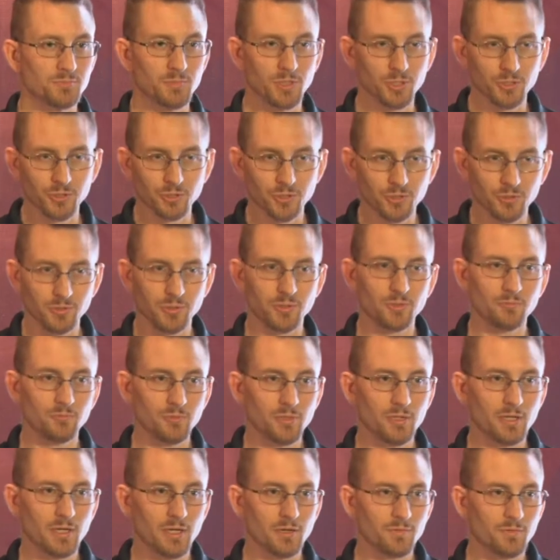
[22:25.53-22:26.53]
make sure that
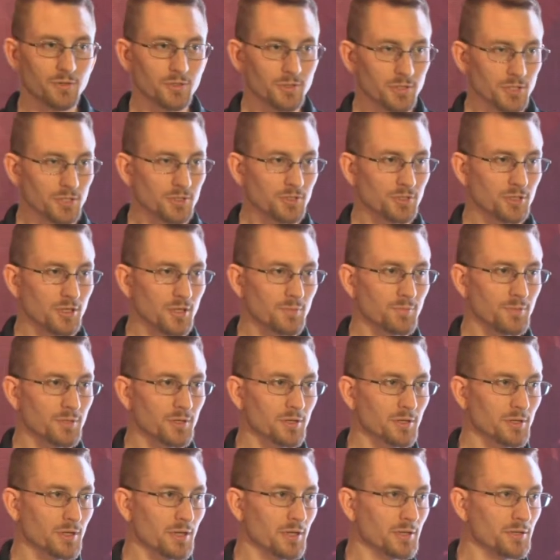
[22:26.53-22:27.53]
we have our test
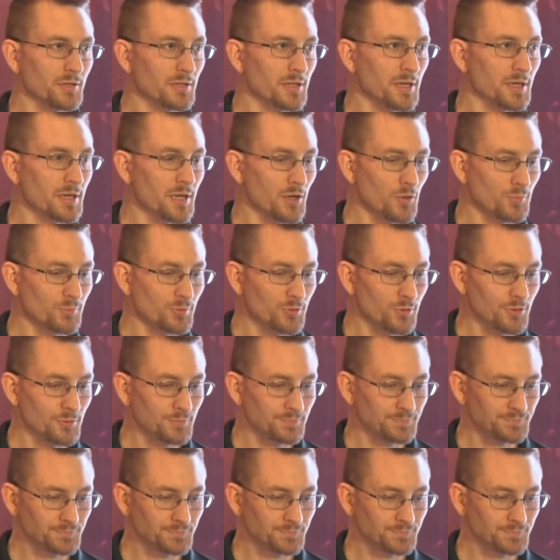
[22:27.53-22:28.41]
topic in that output.